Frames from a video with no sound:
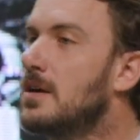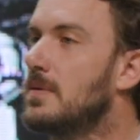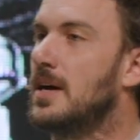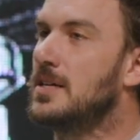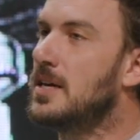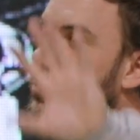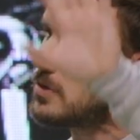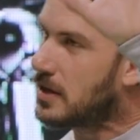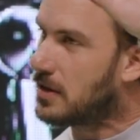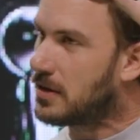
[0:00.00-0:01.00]
around
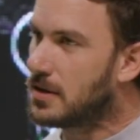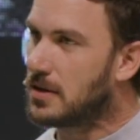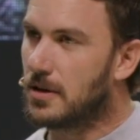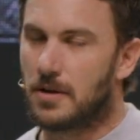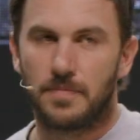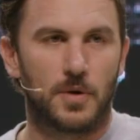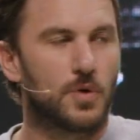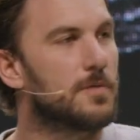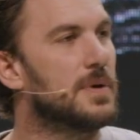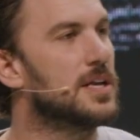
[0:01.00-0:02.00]
Israel
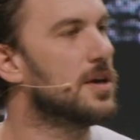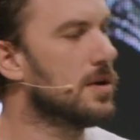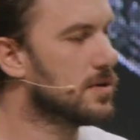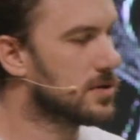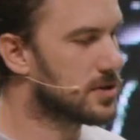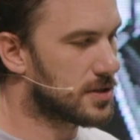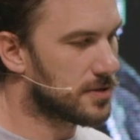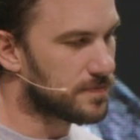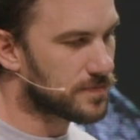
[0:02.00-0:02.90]
would have been used